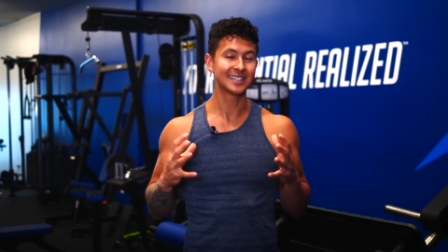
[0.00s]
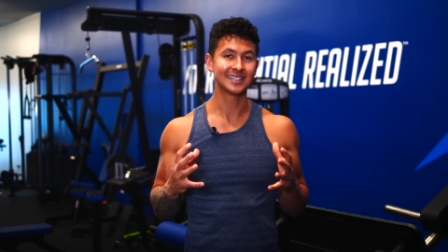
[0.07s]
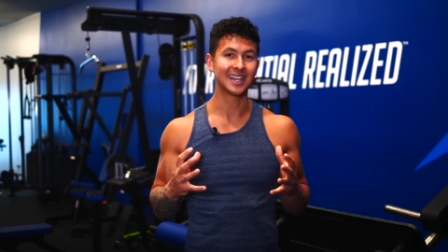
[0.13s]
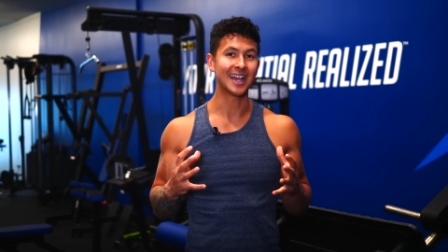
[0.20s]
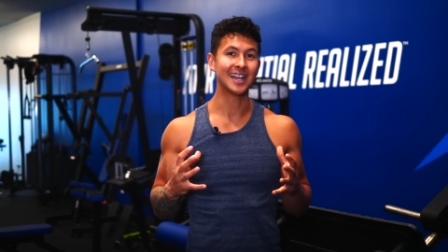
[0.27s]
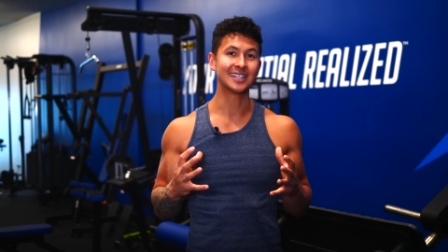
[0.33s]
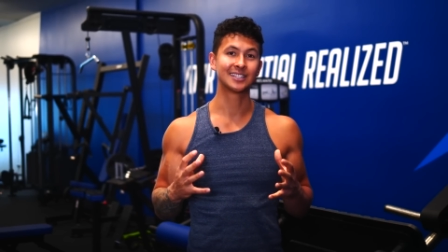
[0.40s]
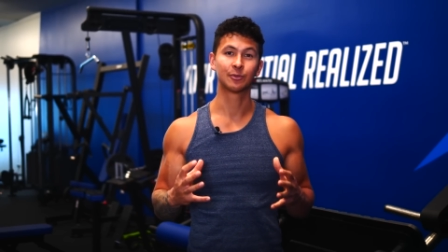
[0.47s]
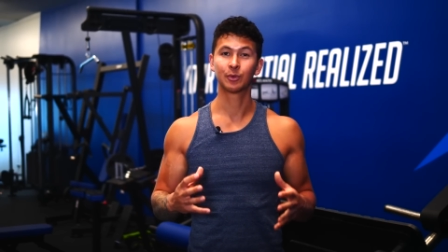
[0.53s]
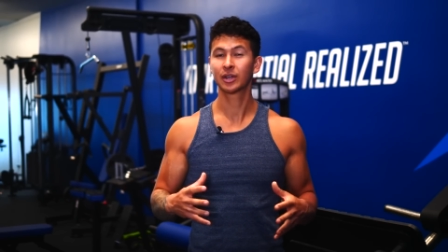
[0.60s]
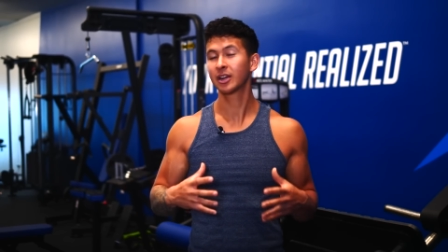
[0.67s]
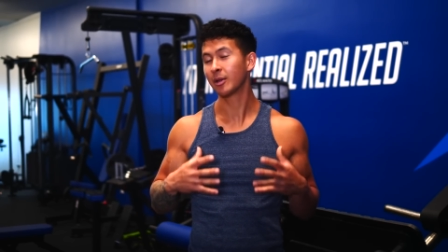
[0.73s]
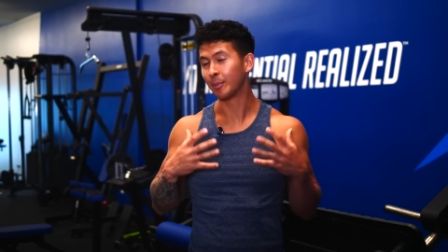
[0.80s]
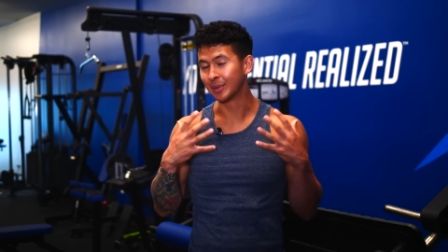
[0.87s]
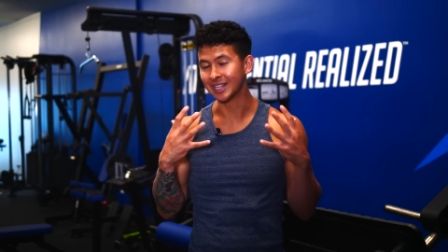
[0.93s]
the science and we're
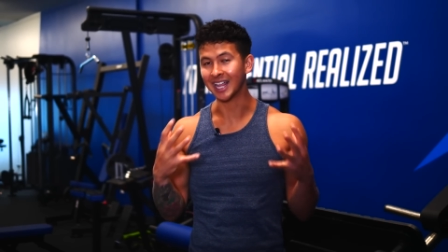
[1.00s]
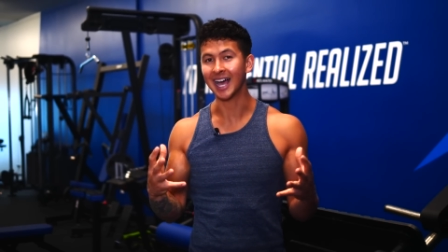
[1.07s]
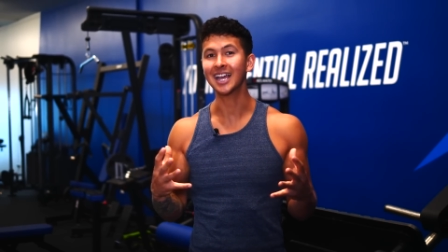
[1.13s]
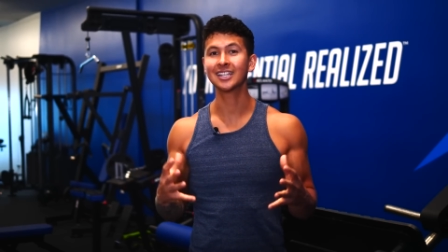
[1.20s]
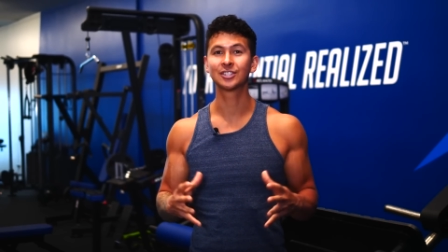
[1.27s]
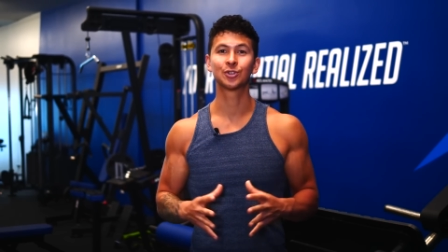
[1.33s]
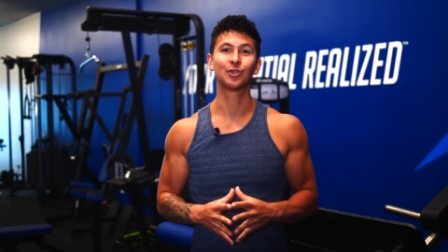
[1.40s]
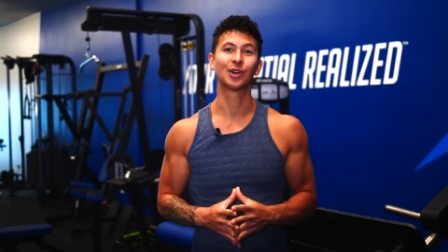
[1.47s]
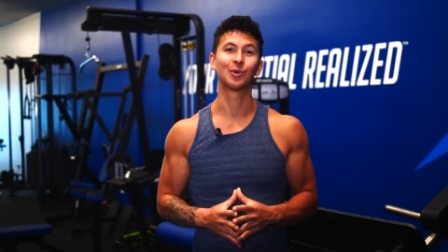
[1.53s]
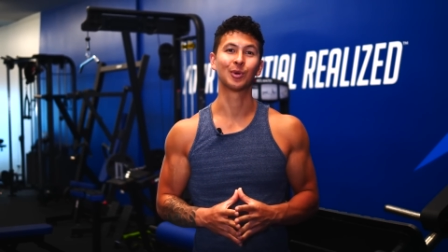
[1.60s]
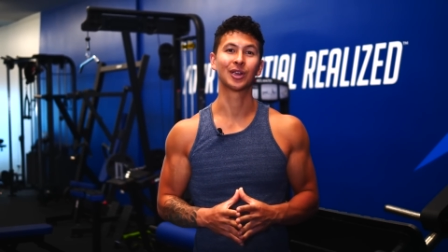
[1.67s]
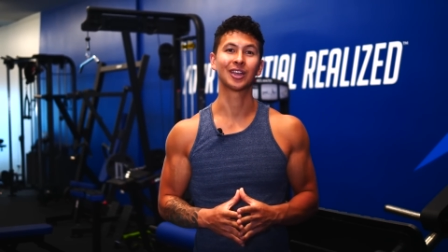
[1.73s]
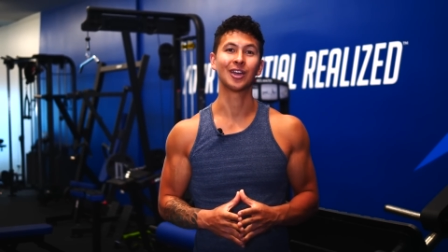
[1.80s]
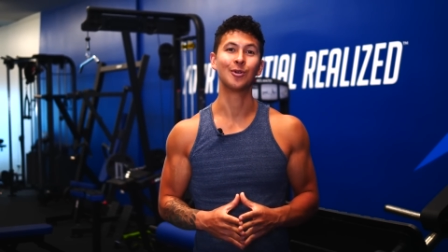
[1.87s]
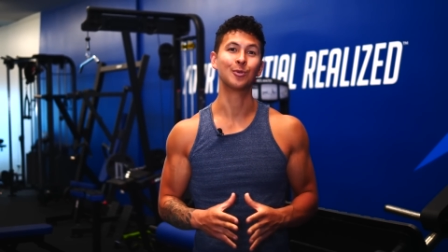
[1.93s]
gonna apply it to our
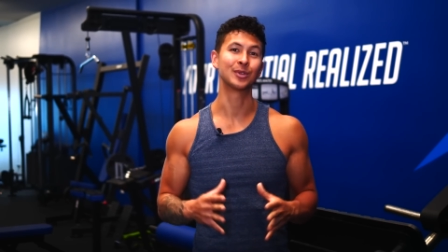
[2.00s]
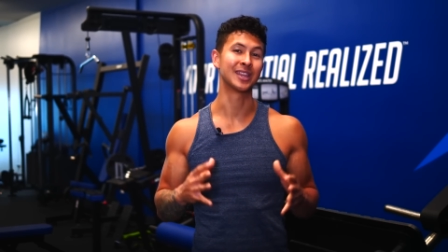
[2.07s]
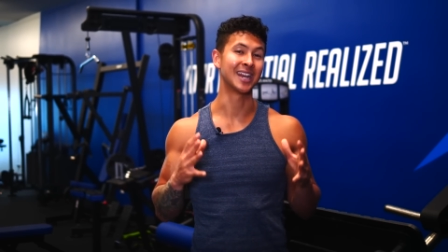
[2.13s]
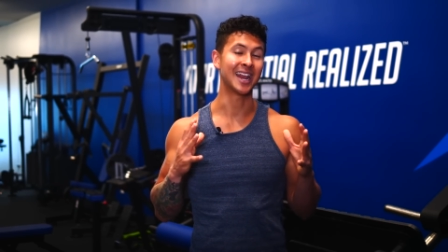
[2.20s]
workout with